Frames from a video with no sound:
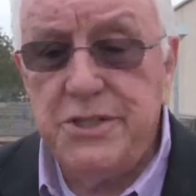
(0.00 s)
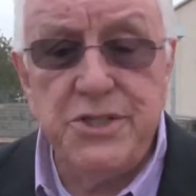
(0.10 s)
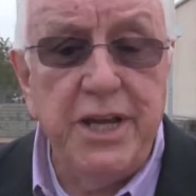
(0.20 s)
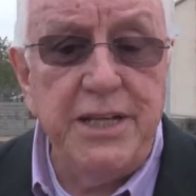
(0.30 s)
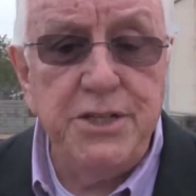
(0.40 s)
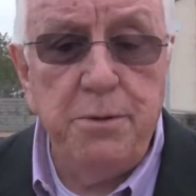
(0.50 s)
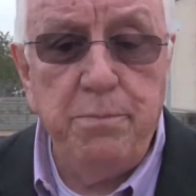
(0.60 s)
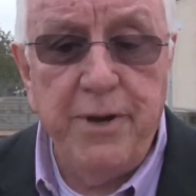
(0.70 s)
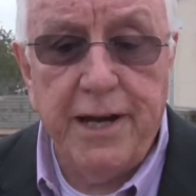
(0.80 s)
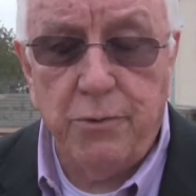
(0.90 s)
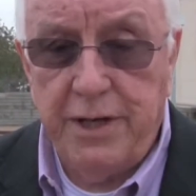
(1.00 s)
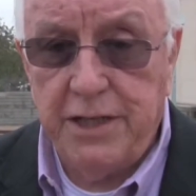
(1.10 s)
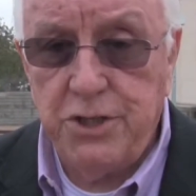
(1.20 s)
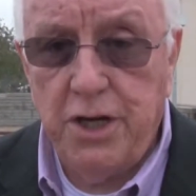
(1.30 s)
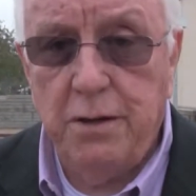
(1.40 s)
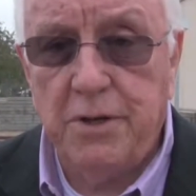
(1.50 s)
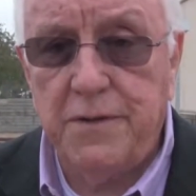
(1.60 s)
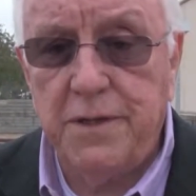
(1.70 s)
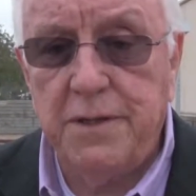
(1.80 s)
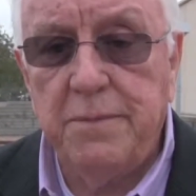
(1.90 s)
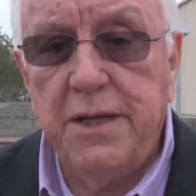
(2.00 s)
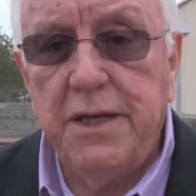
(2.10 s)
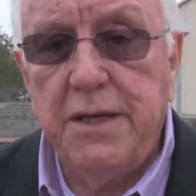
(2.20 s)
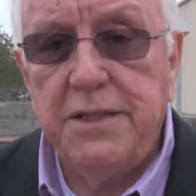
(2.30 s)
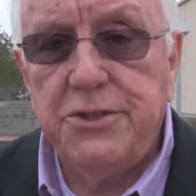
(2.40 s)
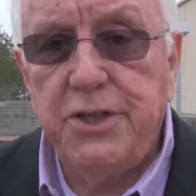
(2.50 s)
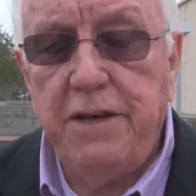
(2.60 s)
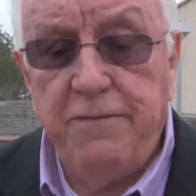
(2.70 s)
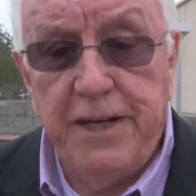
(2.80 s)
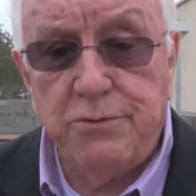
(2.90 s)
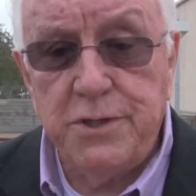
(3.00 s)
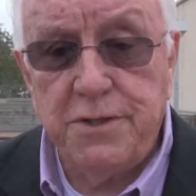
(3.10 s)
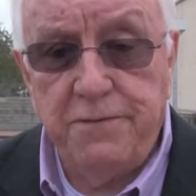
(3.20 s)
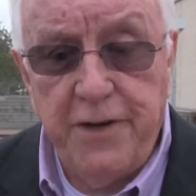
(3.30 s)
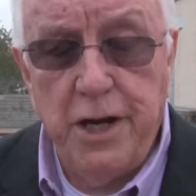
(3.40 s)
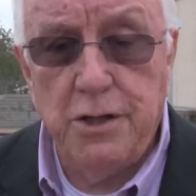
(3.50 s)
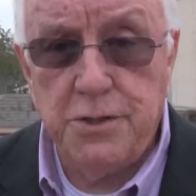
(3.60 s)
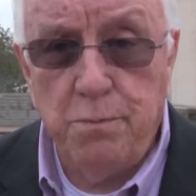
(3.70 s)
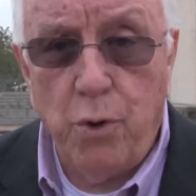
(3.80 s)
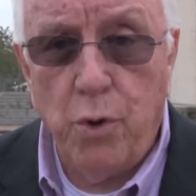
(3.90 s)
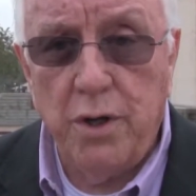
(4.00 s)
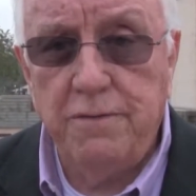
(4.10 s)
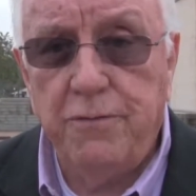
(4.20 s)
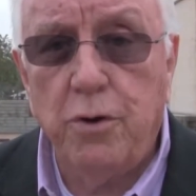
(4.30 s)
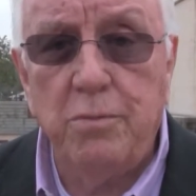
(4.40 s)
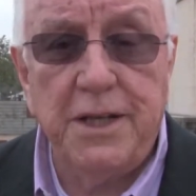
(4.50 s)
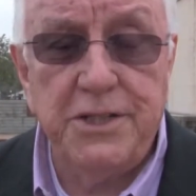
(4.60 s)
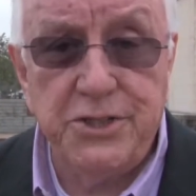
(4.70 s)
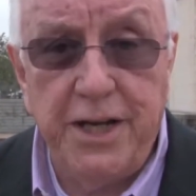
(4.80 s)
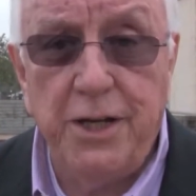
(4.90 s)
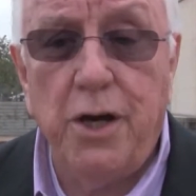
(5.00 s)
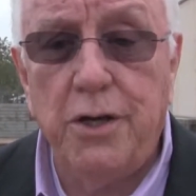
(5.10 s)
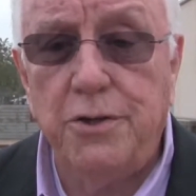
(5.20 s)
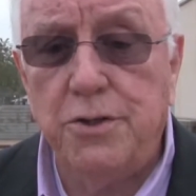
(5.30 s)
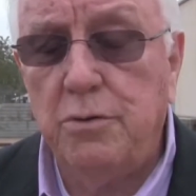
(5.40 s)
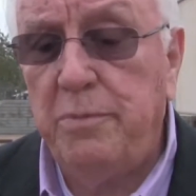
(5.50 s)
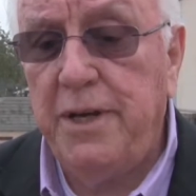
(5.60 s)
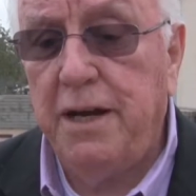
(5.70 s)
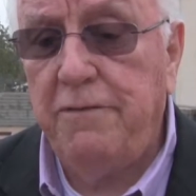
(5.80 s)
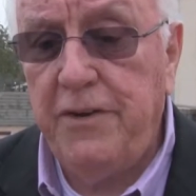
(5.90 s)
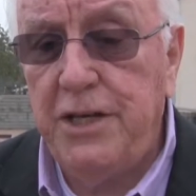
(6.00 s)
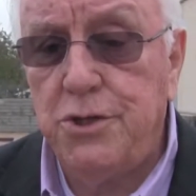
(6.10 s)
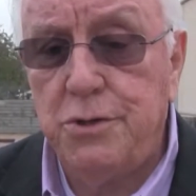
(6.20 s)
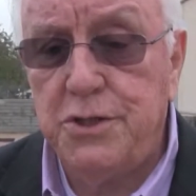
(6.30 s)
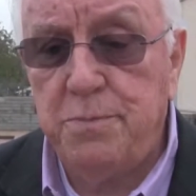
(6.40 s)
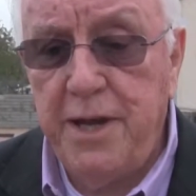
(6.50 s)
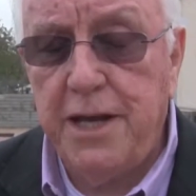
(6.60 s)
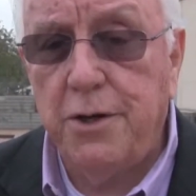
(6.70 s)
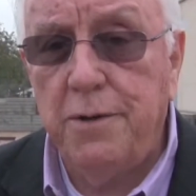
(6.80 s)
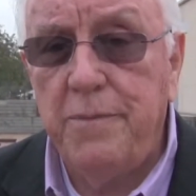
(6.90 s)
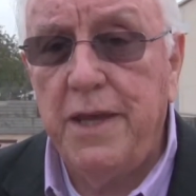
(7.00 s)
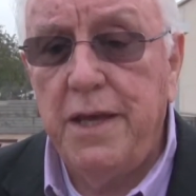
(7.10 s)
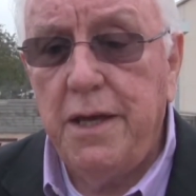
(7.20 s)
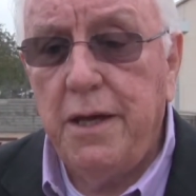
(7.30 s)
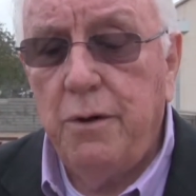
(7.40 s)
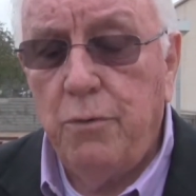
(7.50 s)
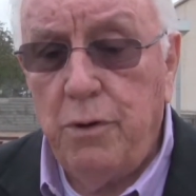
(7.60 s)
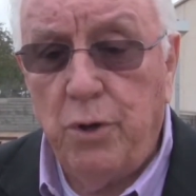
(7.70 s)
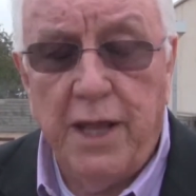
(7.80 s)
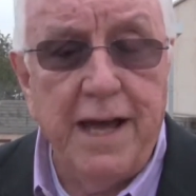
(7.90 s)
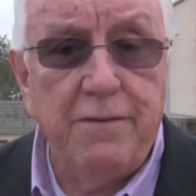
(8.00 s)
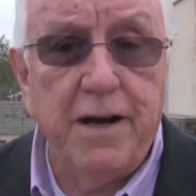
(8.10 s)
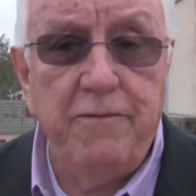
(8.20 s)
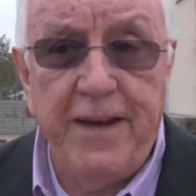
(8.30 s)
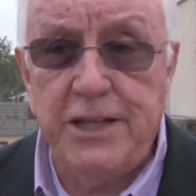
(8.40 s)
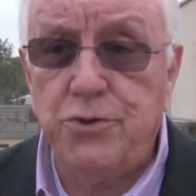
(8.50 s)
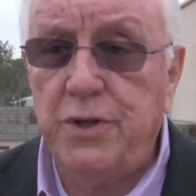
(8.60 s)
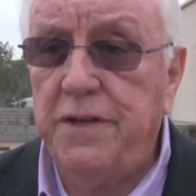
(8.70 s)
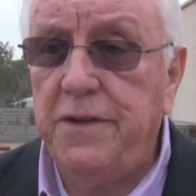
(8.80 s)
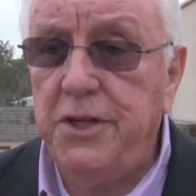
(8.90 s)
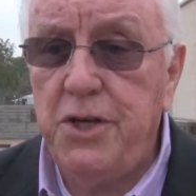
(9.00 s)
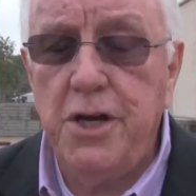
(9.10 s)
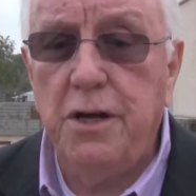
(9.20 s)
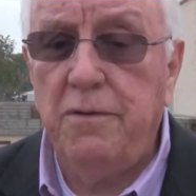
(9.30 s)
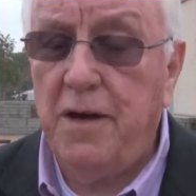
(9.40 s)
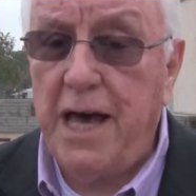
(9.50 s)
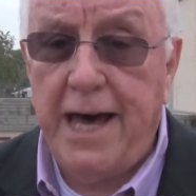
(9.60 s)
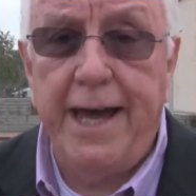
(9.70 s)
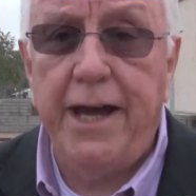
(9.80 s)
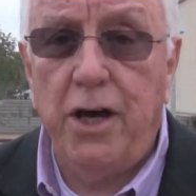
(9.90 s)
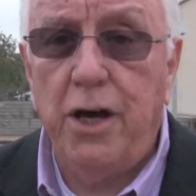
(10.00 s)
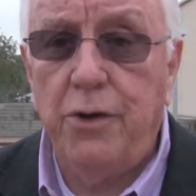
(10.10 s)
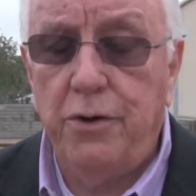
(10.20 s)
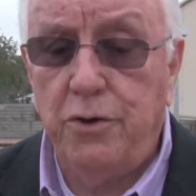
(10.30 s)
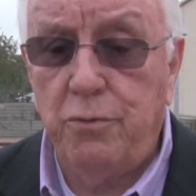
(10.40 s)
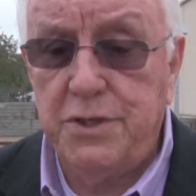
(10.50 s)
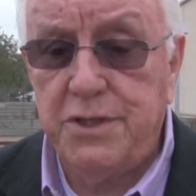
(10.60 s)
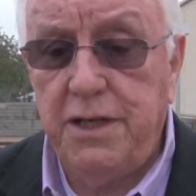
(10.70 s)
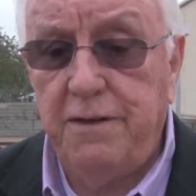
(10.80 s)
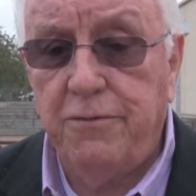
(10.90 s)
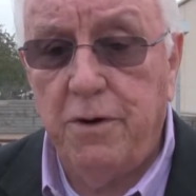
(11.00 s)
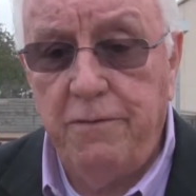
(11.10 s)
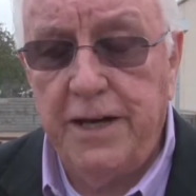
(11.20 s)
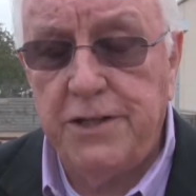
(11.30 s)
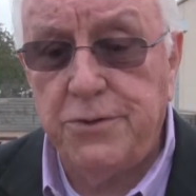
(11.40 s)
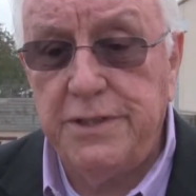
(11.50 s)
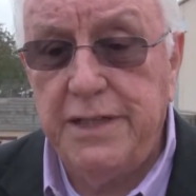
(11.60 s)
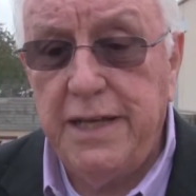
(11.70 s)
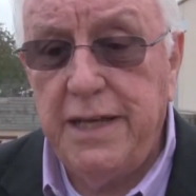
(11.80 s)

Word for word: And Stacy Pickering, chairman of the State Veterans Affairs Board, formerly state auditor, will be our featured speaker. We will have our Veteran of the Year, a high honor to receive for a veteran.